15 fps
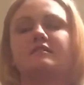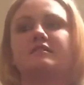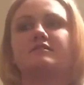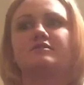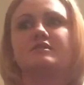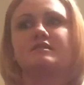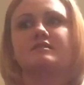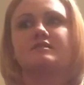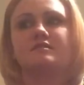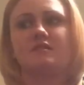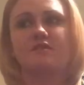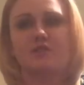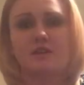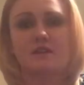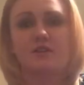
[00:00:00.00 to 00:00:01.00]
and just
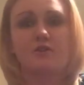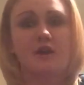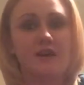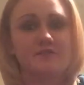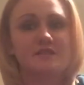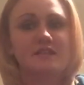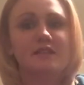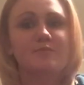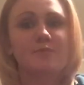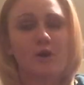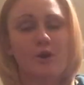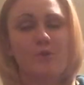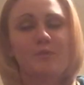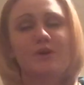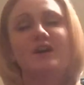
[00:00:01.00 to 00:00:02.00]
think you have to keep
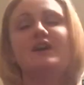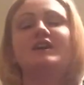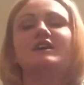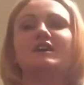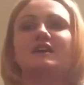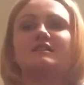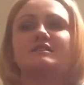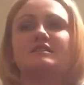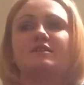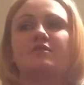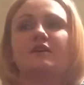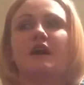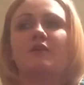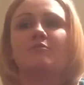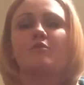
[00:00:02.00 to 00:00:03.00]
hope. And so
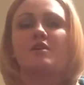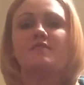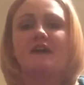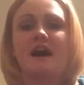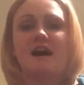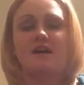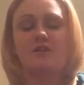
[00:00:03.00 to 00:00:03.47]
I wore that.